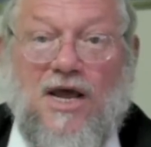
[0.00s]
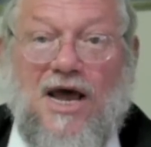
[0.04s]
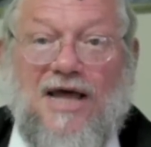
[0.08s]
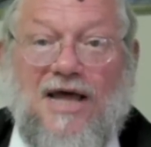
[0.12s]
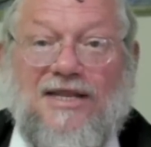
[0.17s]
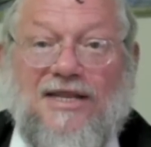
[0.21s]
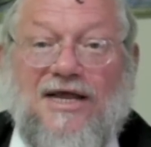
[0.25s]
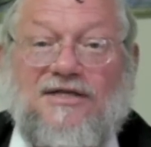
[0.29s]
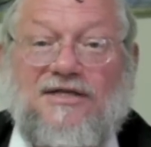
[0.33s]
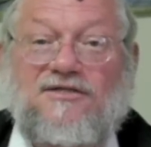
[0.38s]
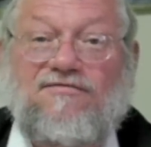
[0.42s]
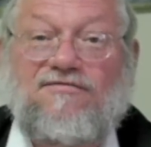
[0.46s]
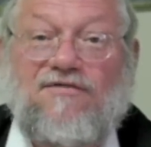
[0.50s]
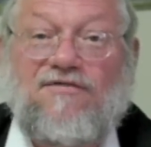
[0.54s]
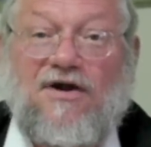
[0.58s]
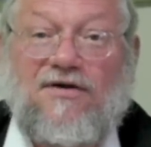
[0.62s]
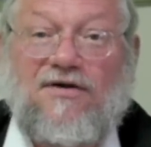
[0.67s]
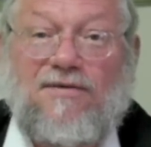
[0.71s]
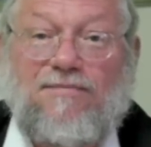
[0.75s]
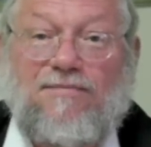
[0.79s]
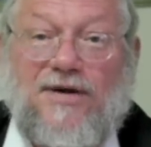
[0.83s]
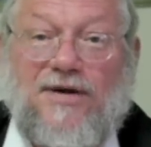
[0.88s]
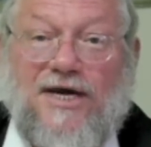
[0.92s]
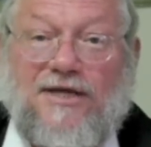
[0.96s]
And that's
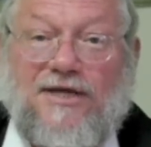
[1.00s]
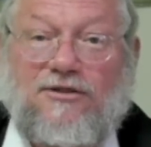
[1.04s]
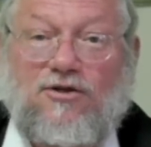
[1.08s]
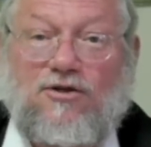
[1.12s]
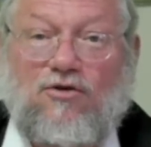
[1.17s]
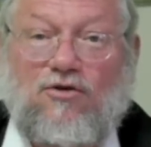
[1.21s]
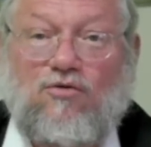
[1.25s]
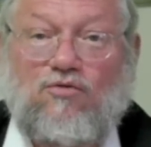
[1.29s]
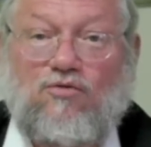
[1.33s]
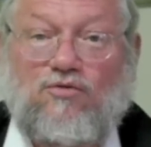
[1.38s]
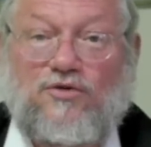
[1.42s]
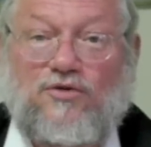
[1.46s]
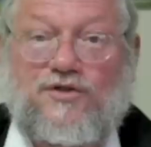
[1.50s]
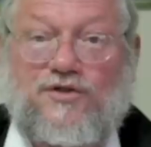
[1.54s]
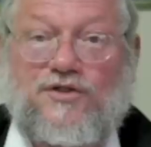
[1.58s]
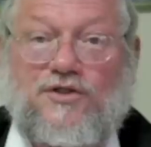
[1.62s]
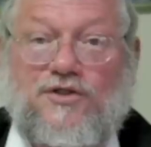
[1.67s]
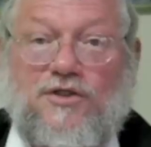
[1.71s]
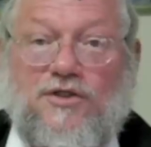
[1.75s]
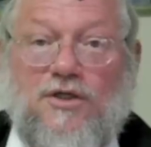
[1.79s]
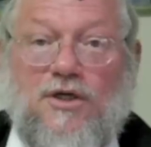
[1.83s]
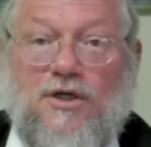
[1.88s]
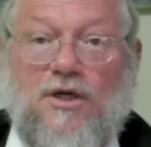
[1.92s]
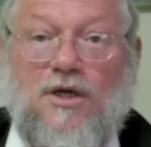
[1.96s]
very bad
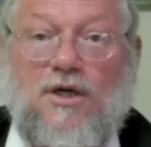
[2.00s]
news.